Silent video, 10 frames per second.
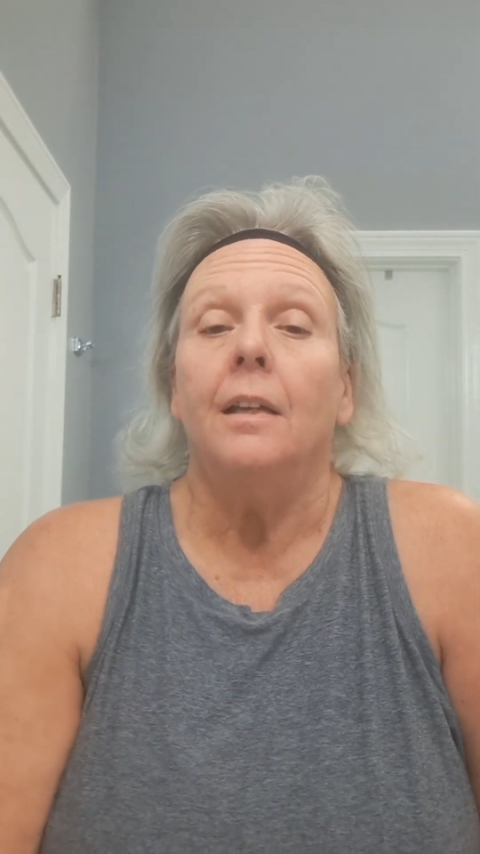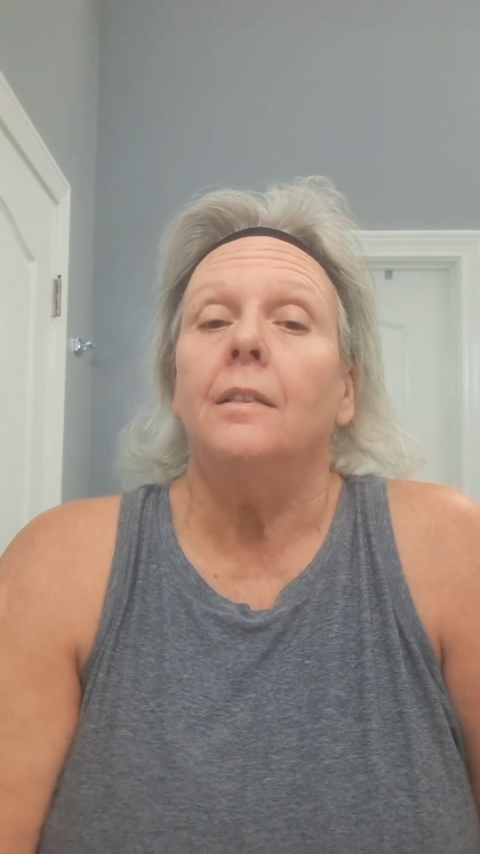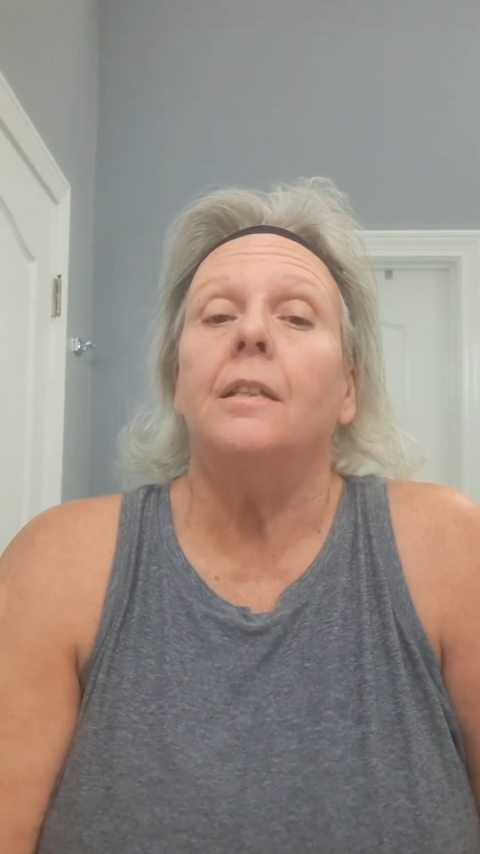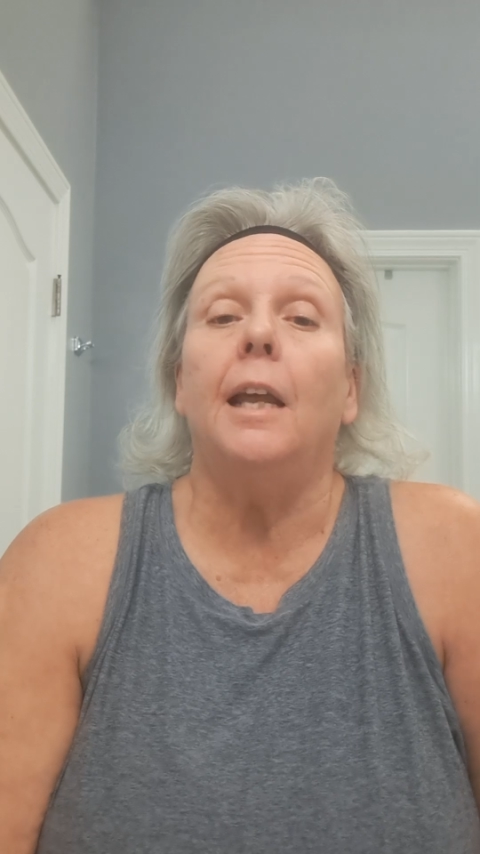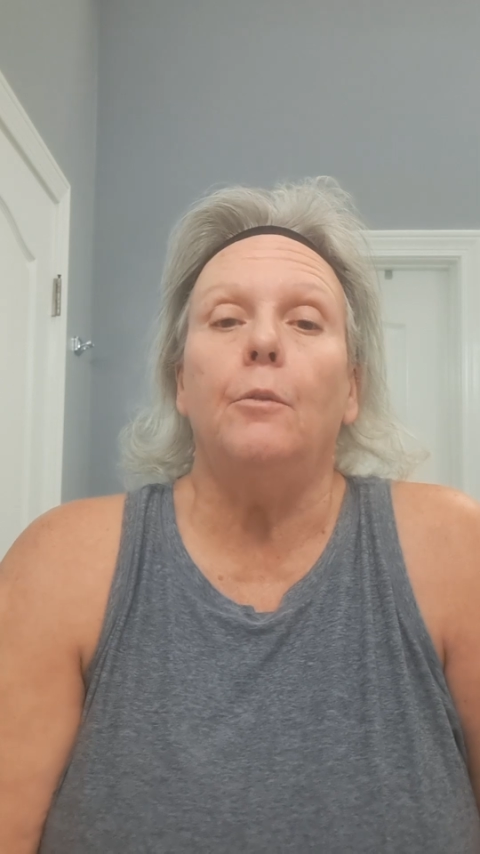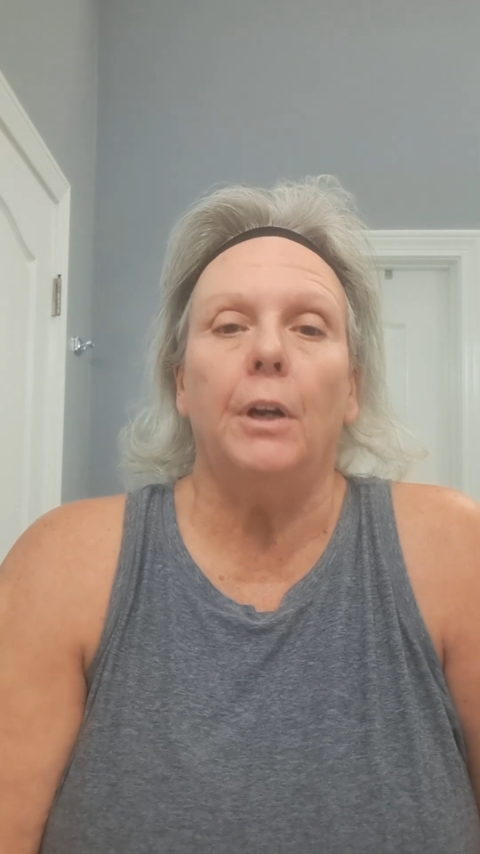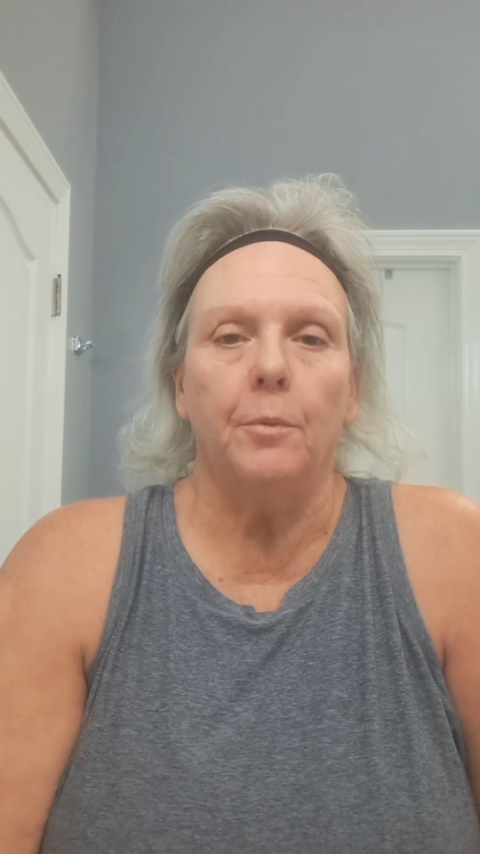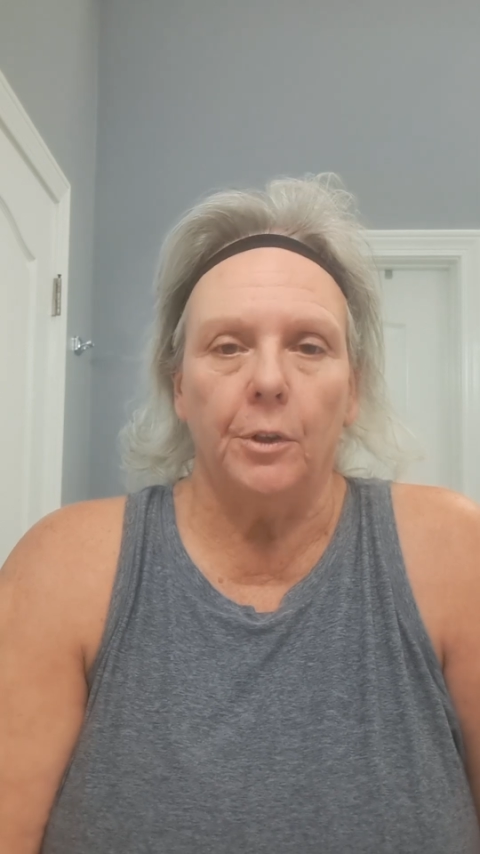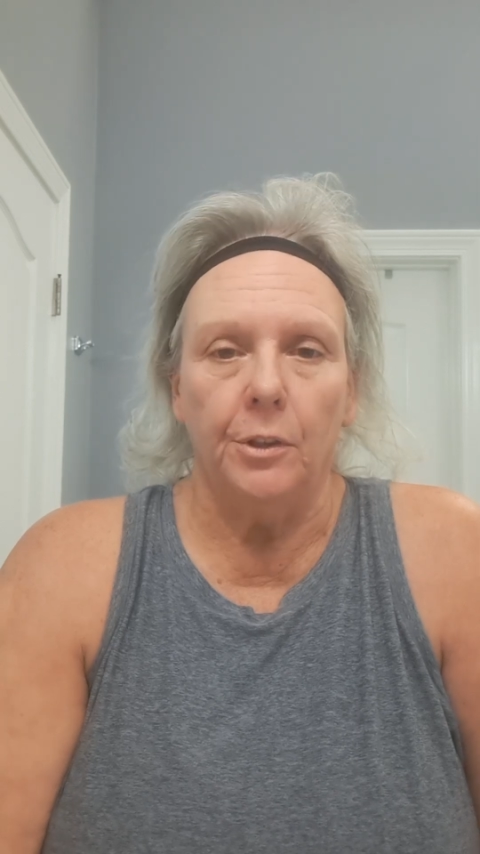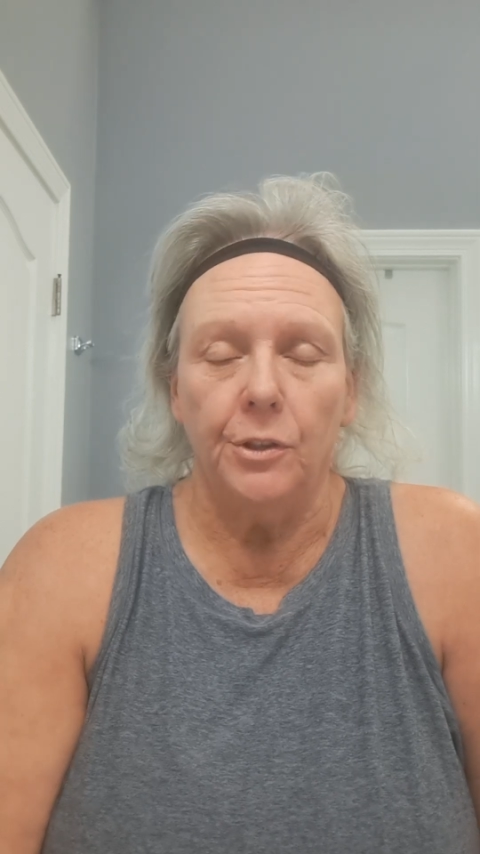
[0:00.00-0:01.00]
Today what I'm
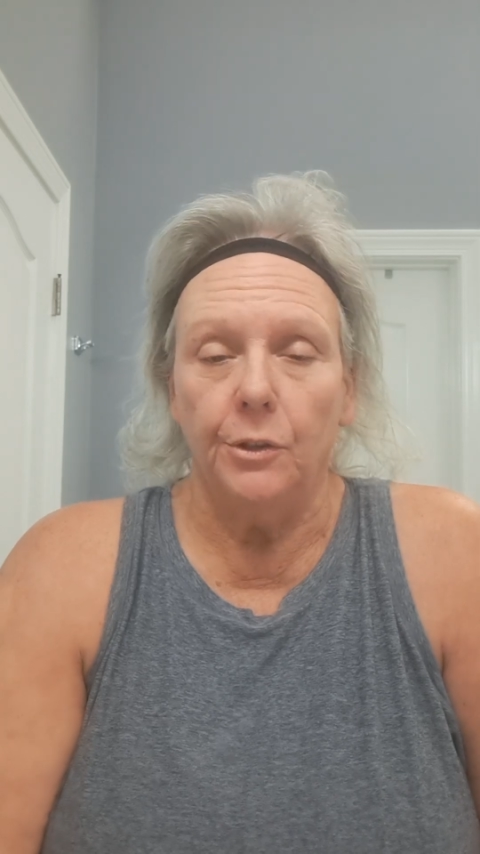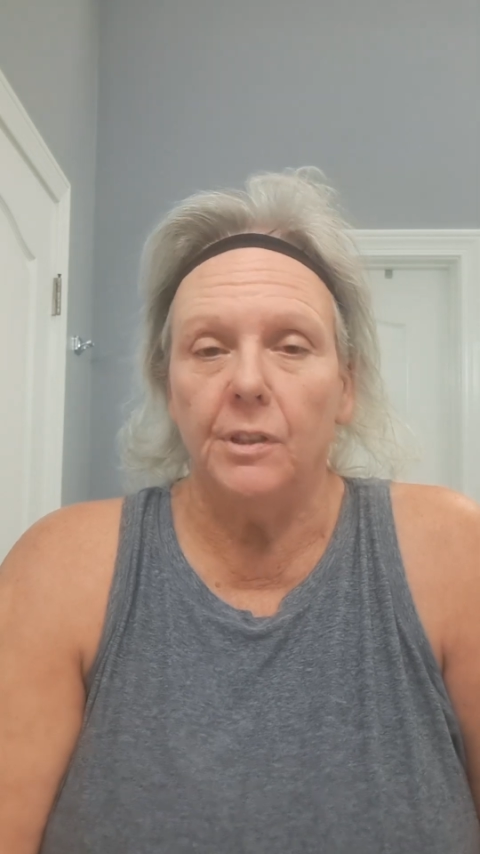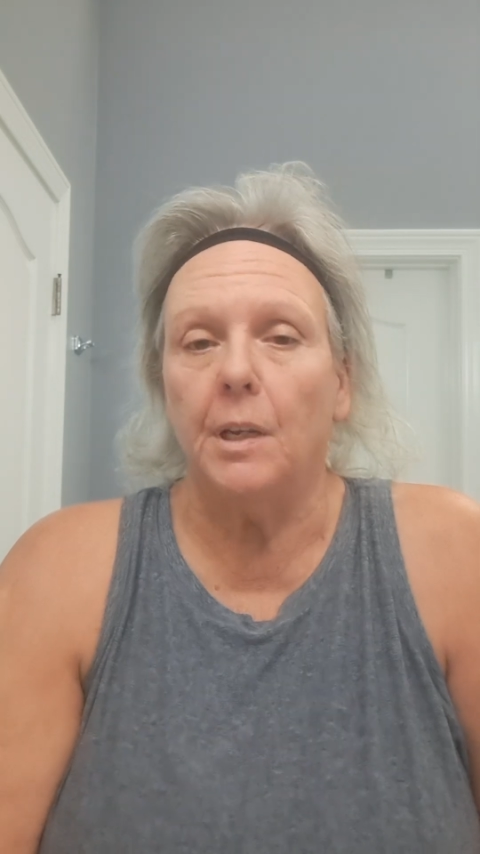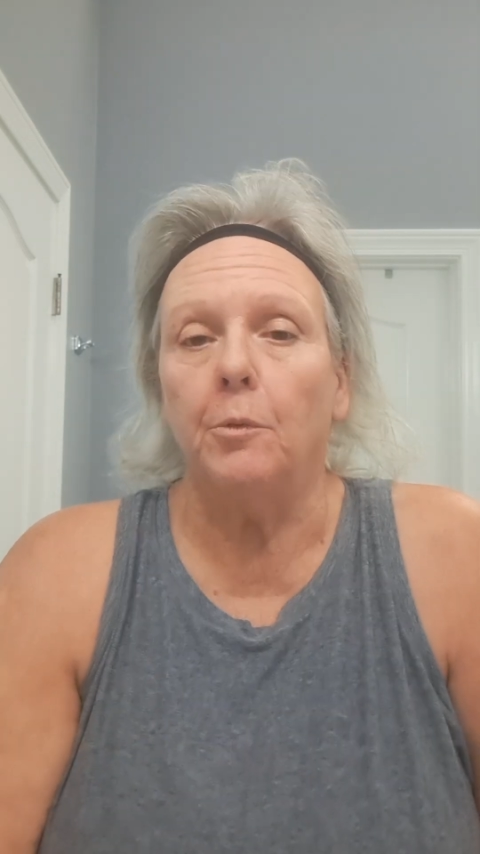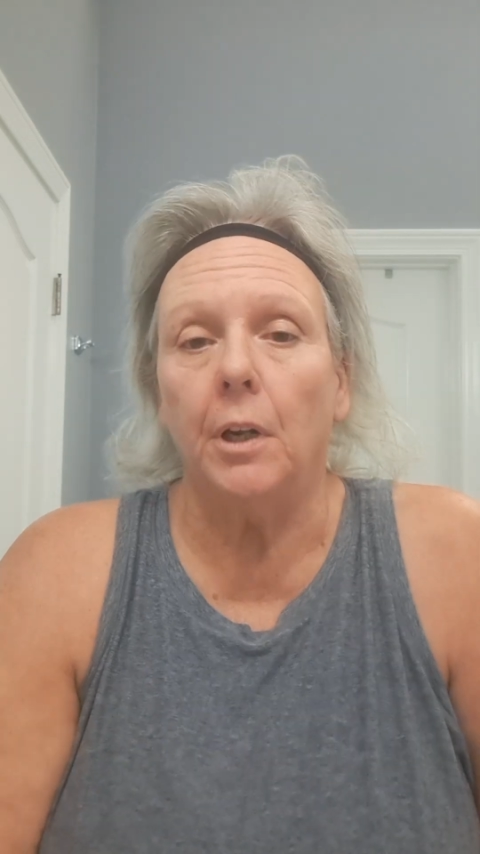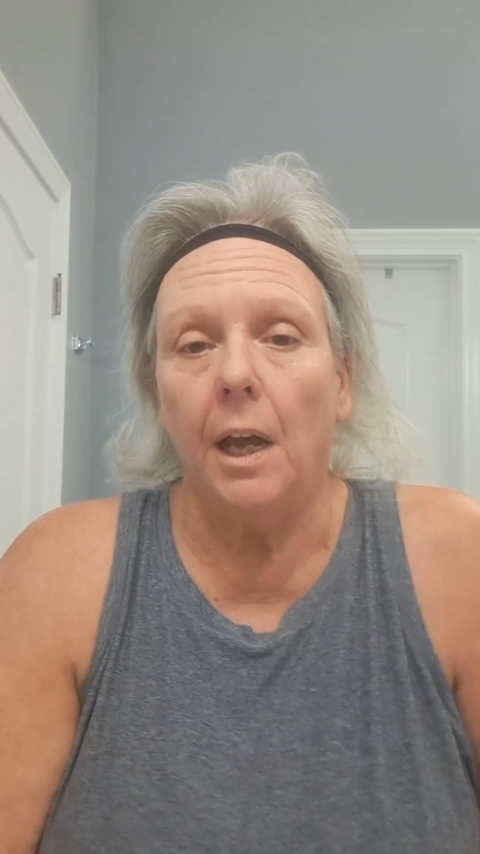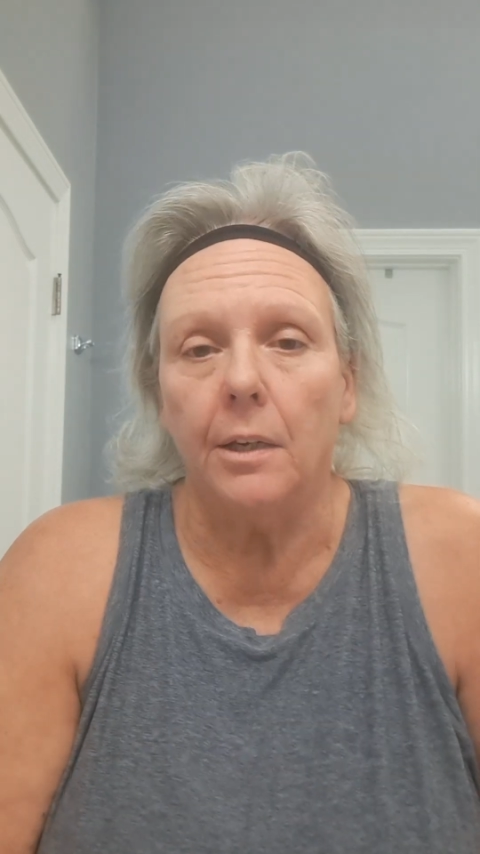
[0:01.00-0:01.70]
going to do is I'm going to